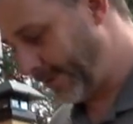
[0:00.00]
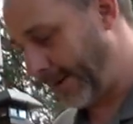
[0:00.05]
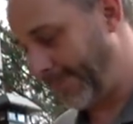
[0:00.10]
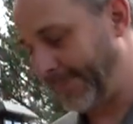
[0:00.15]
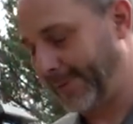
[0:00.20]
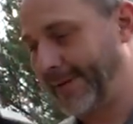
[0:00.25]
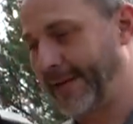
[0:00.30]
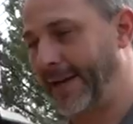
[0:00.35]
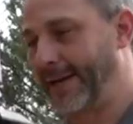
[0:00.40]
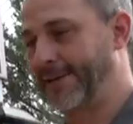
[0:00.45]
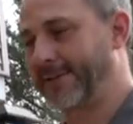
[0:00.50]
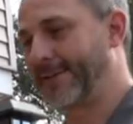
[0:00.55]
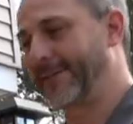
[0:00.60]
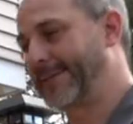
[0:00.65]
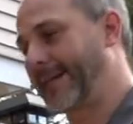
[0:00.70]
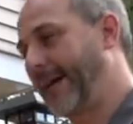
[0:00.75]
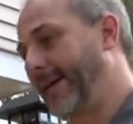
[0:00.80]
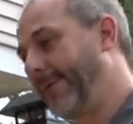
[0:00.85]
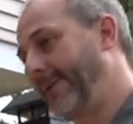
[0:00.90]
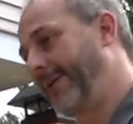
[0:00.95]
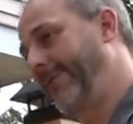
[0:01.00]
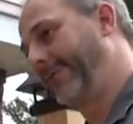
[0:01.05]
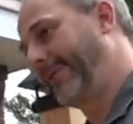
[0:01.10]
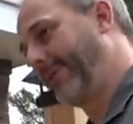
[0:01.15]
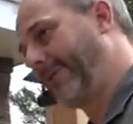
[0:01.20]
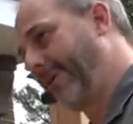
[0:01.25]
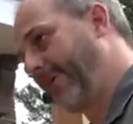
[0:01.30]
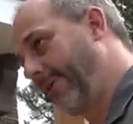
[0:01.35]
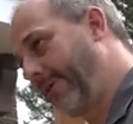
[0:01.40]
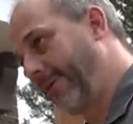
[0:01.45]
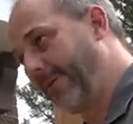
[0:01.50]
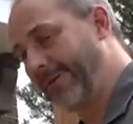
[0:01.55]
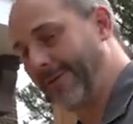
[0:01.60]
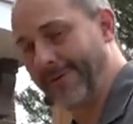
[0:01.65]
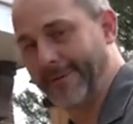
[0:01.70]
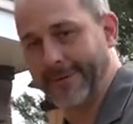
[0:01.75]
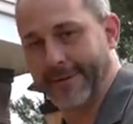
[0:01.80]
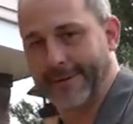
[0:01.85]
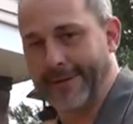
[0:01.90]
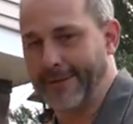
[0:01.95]
applications, I would even
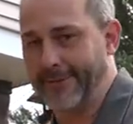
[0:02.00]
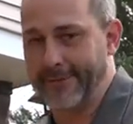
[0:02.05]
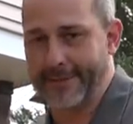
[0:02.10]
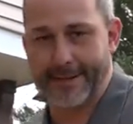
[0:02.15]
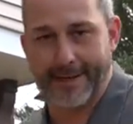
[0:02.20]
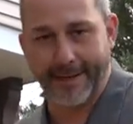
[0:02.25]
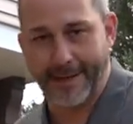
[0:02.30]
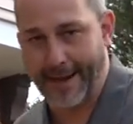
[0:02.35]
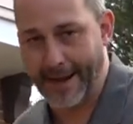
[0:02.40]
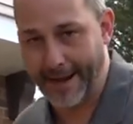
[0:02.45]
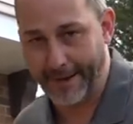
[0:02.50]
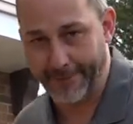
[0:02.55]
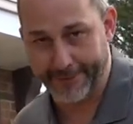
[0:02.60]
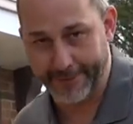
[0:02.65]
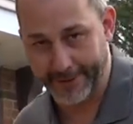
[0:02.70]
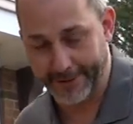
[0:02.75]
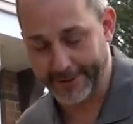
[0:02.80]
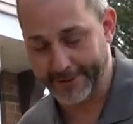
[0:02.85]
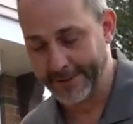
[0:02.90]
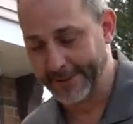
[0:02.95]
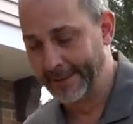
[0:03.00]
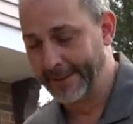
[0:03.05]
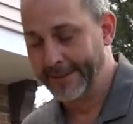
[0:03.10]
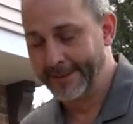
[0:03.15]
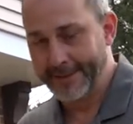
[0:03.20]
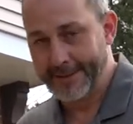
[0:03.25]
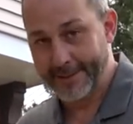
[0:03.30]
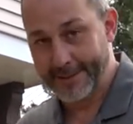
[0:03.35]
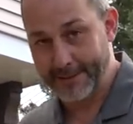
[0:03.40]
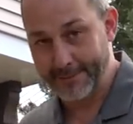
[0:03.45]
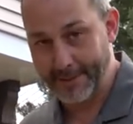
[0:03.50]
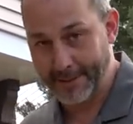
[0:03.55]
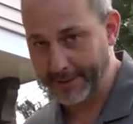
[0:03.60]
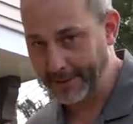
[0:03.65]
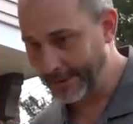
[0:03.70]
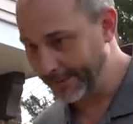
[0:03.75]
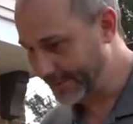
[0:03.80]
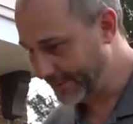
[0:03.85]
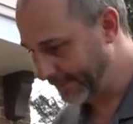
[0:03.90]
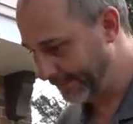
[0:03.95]
go give or take a half an inch, just to make
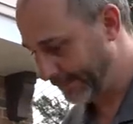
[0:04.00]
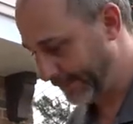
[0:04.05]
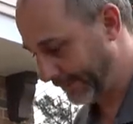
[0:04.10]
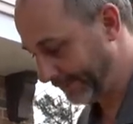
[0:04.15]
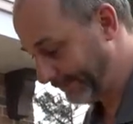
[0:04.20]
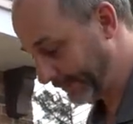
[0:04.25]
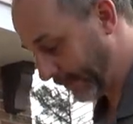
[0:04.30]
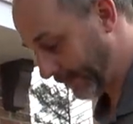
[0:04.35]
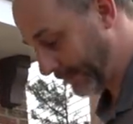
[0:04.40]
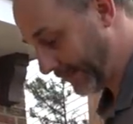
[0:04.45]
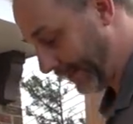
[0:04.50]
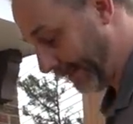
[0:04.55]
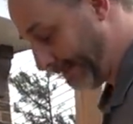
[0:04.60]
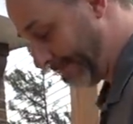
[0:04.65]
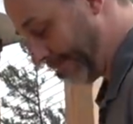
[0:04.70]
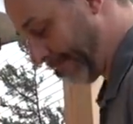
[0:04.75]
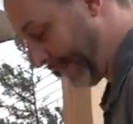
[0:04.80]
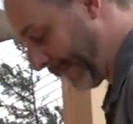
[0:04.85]
life simple, okay?